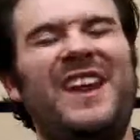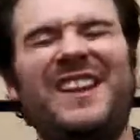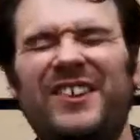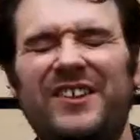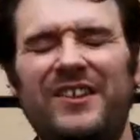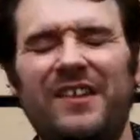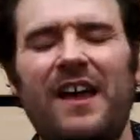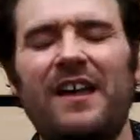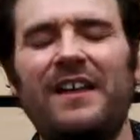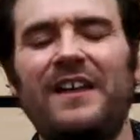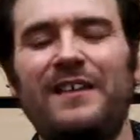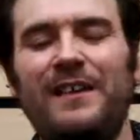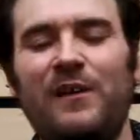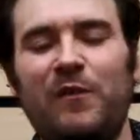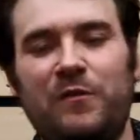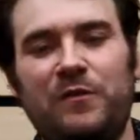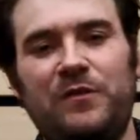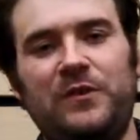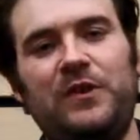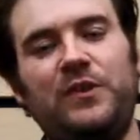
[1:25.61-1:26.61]
it's not
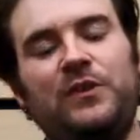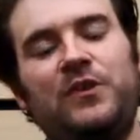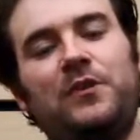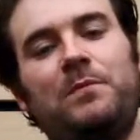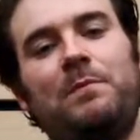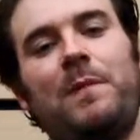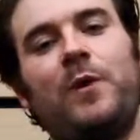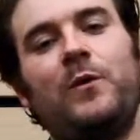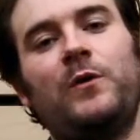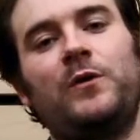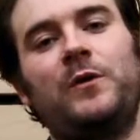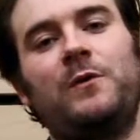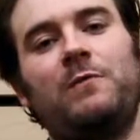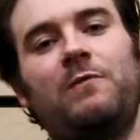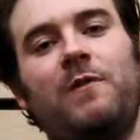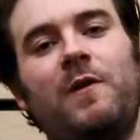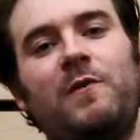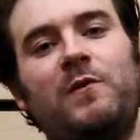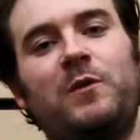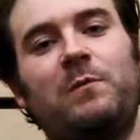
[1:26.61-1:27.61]
enough to just pose
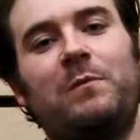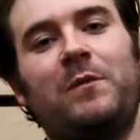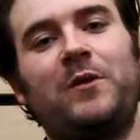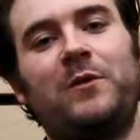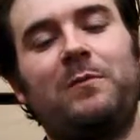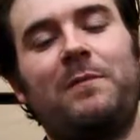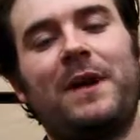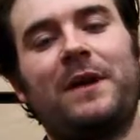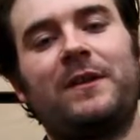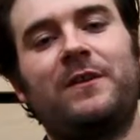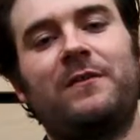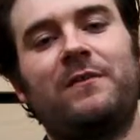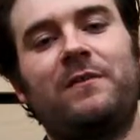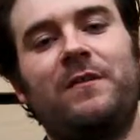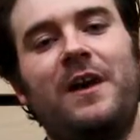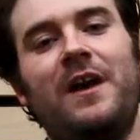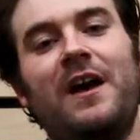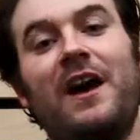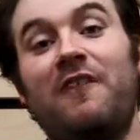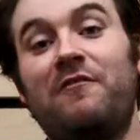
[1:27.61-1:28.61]
them from the perspective
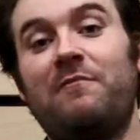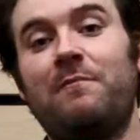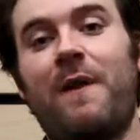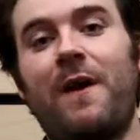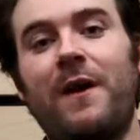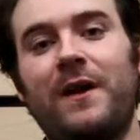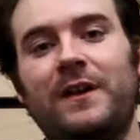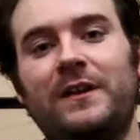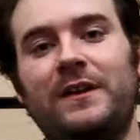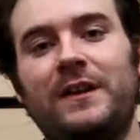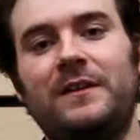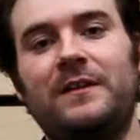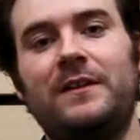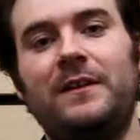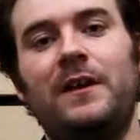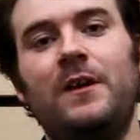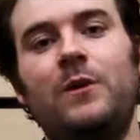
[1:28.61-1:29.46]
of marketing.